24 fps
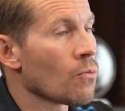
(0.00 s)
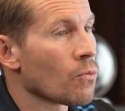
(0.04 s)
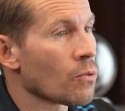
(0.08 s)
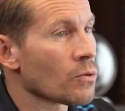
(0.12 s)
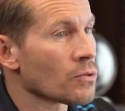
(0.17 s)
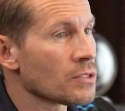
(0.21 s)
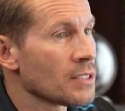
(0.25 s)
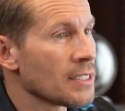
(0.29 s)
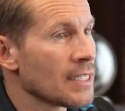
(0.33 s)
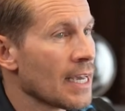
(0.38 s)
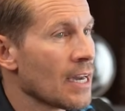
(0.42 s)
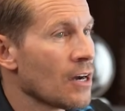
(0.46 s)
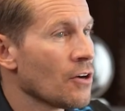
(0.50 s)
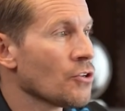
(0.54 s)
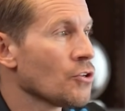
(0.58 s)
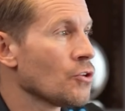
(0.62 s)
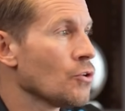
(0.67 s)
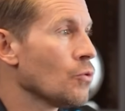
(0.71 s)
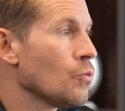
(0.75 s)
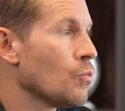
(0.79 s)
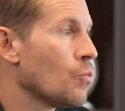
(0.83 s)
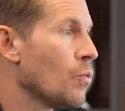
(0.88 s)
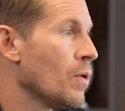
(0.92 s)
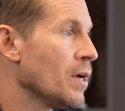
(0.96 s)
will tell
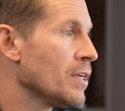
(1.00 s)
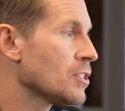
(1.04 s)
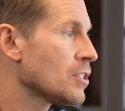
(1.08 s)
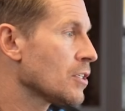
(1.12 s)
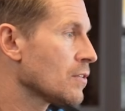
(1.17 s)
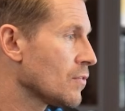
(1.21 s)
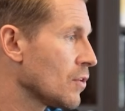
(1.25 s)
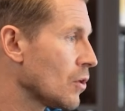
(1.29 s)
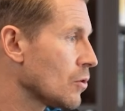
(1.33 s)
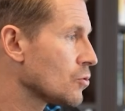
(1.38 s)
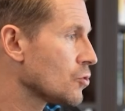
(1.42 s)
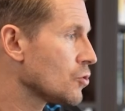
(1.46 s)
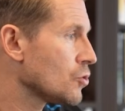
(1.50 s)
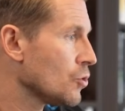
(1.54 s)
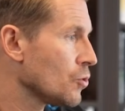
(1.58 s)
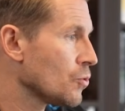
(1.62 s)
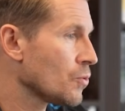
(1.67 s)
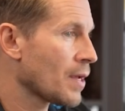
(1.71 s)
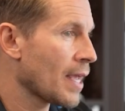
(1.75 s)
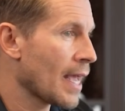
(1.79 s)
you which of those two